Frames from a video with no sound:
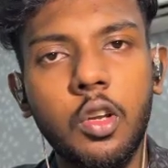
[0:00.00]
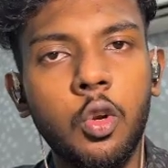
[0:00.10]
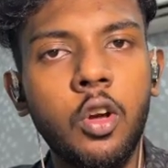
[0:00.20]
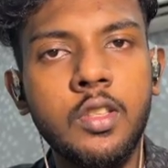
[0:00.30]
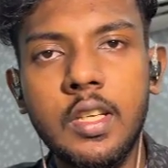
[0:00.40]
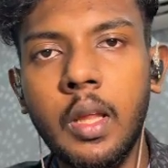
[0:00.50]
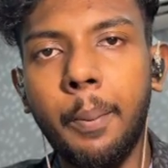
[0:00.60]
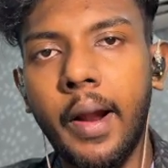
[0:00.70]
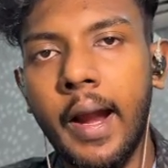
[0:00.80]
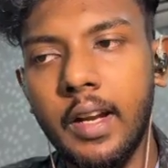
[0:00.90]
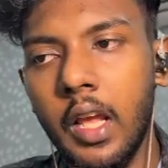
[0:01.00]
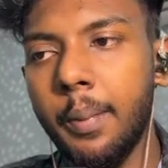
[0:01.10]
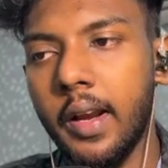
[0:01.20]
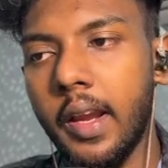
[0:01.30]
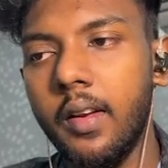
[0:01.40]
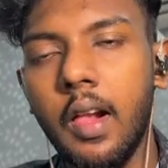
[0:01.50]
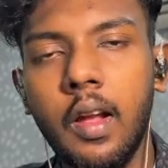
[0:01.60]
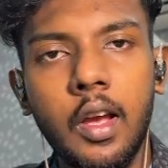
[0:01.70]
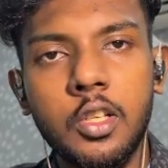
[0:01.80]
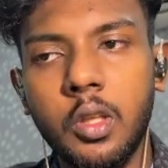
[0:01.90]
you don't see the brand name again.
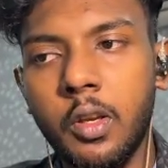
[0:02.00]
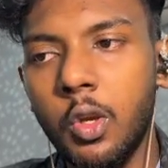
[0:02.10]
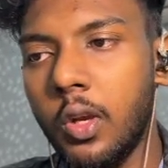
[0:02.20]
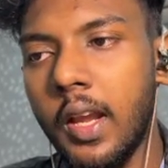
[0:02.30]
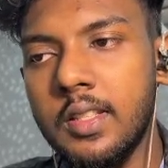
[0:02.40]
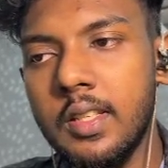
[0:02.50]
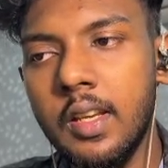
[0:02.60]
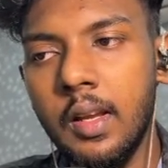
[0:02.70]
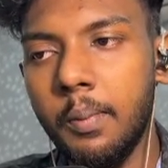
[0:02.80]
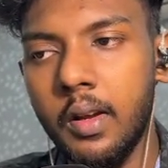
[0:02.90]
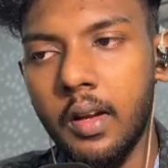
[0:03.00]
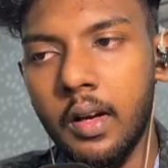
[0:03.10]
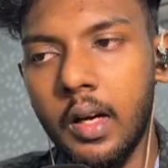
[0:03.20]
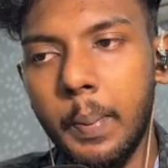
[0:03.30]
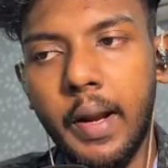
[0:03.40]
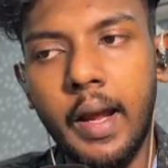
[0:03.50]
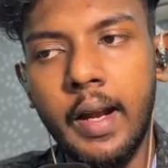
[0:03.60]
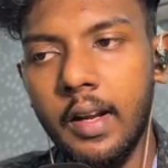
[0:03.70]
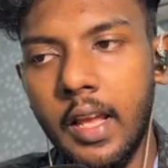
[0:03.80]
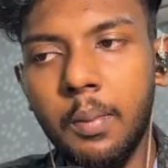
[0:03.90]
So you can see
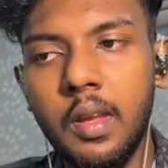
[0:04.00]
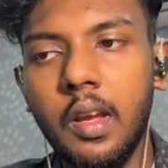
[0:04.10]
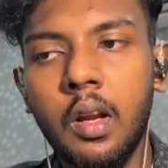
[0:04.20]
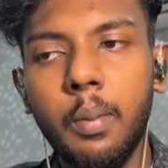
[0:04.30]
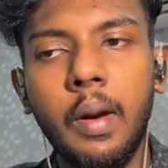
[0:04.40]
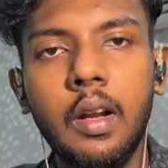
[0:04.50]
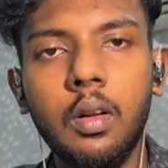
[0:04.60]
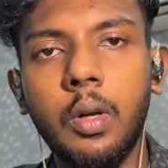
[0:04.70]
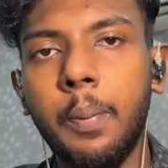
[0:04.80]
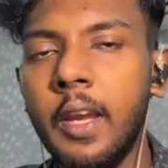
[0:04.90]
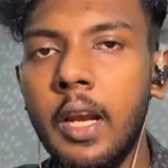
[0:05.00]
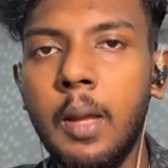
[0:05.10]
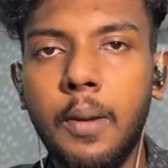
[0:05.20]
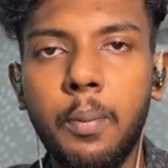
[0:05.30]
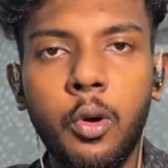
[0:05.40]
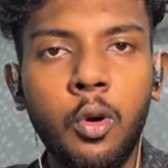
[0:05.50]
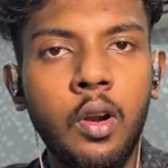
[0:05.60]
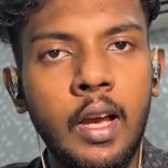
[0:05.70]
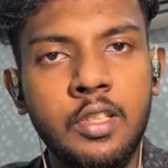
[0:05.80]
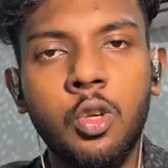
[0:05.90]
brand name here, but typically people would
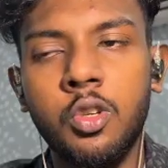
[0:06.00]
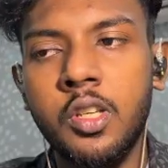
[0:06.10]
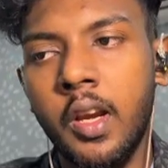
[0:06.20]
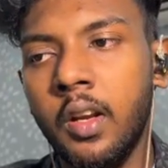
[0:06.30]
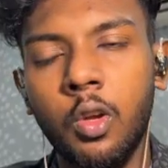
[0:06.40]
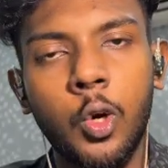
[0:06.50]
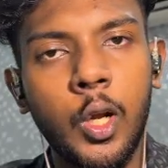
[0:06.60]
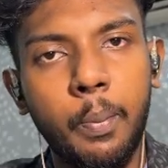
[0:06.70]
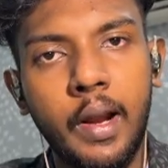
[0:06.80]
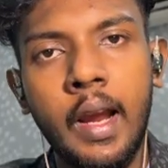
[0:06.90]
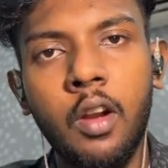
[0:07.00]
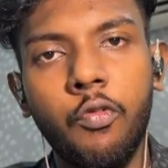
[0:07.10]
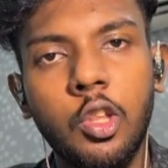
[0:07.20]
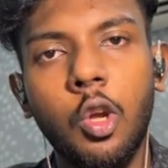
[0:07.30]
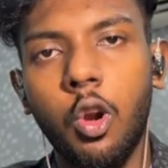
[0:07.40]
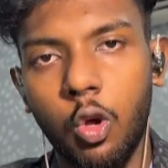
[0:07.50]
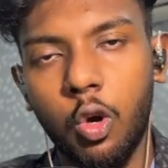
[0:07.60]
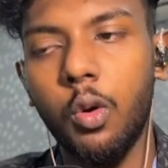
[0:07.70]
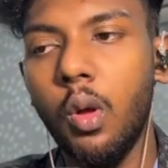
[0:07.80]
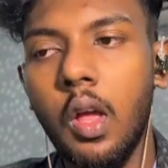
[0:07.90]
associate your brand with your
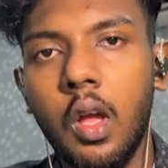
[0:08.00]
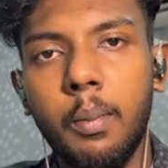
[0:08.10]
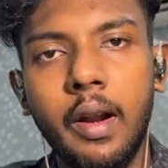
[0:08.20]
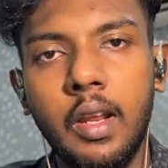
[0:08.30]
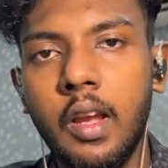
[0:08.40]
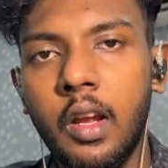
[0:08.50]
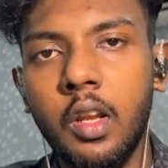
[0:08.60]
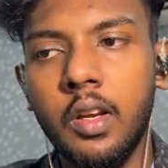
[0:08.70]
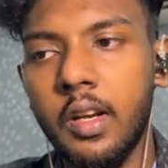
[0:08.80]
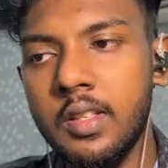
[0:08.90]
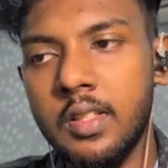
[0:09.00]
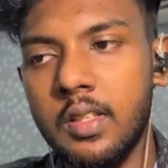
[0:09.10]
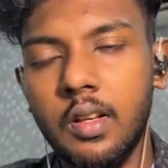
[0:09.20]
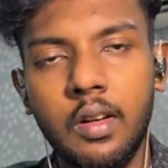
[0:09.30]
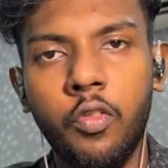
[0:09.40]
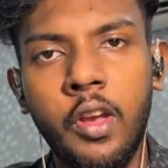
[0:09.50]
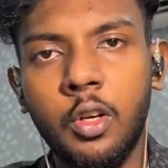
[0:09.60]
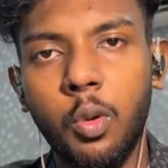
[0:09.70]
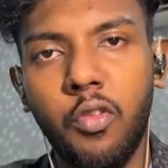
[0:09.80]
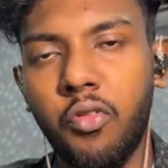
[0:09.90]
logo, but here it is nowhere
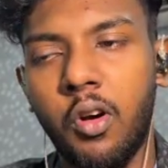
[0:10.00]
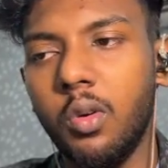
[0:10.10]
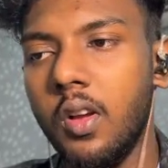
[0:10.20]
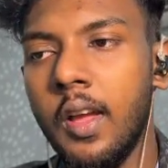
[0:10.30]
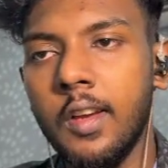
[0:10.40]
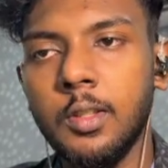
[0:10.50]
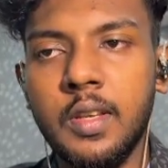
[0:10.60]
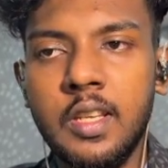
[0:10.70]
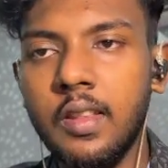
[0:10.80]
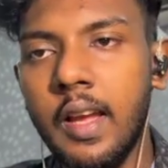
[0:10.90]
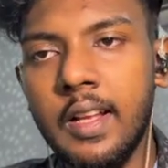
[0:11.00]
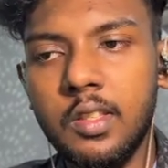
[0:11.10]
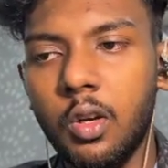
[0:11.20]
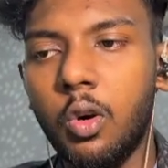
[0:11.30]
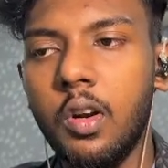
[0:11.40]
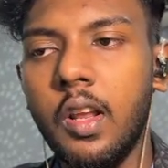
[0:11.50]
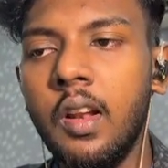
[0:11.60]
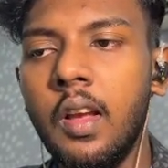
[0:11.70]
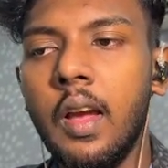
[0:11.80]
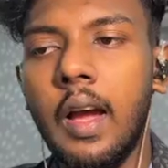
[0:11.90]
to be found. So basically that's the whole deal.
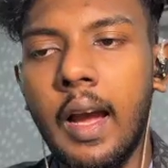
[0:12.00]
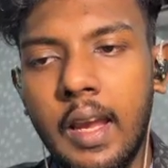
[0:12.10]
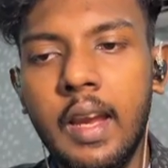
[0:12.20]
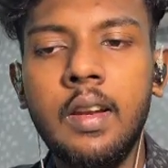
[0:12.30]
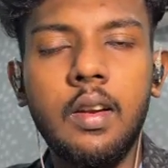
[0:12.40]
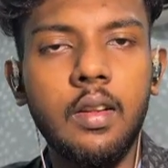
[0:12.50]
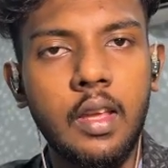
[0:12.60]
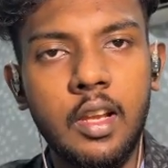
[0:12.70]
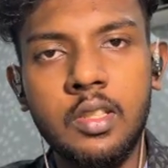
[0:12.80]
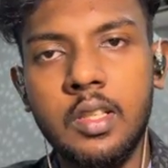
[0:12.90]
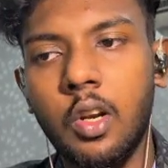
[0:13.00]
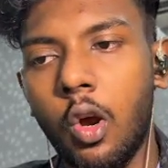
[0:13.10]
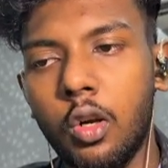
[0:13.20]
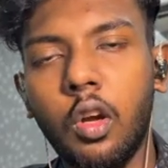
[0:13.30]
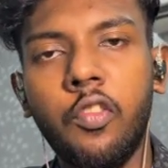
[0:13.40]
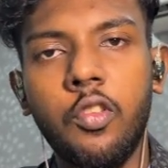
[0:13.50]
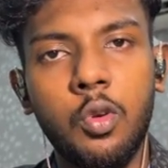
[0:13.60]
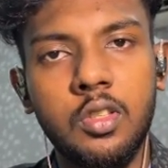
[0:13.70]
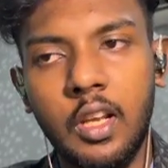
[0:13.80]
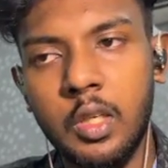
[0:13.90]
Again, there is lot of
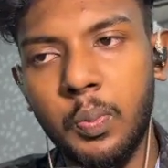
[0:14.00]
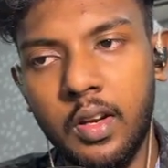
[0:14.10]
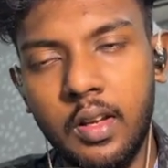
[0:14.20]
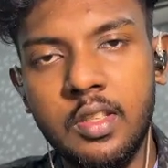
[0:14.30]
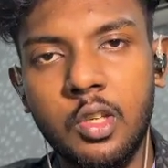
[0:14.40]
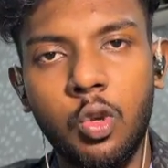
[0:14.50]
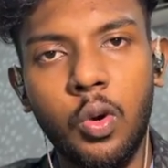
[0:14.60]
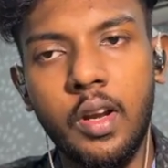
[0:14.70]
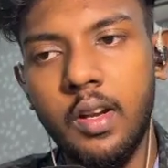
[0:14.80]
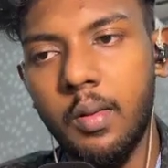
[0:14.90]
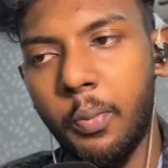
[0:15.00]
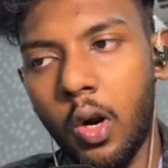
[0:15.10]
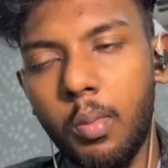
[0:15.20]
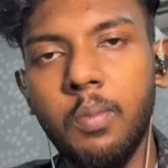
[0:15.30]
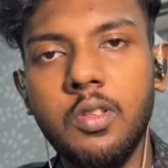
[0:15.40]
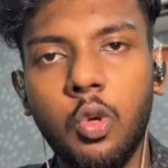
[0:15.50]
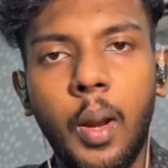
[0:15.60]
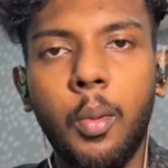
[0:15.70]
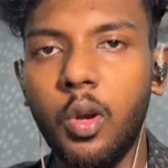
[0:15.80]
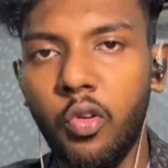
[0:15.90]
user experience UI problems, so
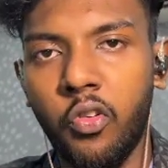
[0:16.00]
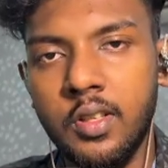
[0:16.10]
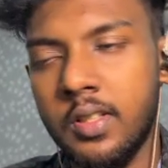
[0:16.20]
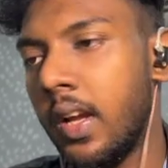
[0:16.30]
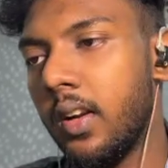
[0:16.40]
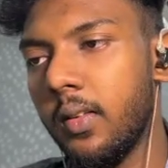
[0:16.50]
I'm going to fix that.